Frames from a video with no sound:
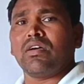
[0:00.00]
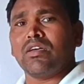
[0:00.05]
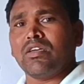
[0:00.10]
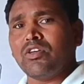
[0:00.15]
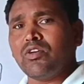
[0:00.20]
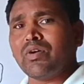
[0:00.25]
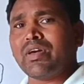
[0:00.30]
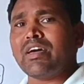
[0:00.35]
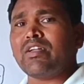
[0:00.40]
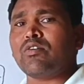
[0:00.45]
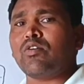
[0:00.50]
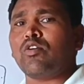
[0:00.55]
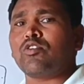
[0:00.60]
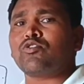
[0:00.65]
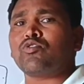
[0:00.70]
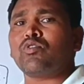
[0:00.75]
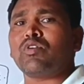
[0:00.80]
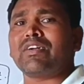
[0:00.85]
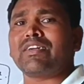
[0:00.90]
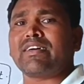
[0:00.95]
You can
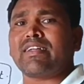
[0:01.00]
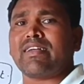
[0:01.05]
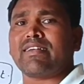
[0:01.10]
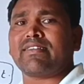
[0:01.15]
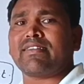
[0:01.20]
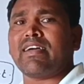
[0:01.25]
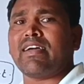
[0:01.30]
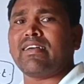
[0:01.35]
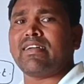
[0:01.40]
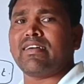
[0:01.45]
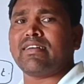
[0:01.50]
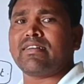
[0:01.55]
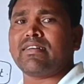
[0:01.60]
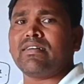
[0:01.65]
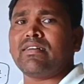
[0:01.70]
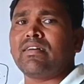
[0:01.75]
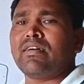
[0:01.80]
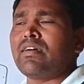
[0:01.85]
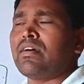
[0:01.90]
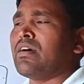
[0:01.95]
also understand
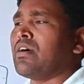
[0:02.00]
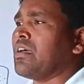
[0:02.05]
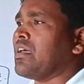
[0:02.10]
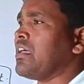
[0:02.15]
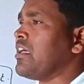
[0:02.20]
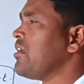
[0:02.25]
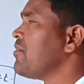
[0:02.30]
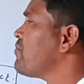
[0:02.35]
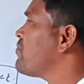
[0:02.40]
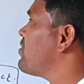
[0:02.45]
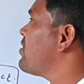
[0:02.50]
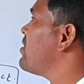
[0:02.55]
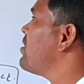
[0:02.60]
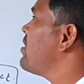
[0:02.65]
it if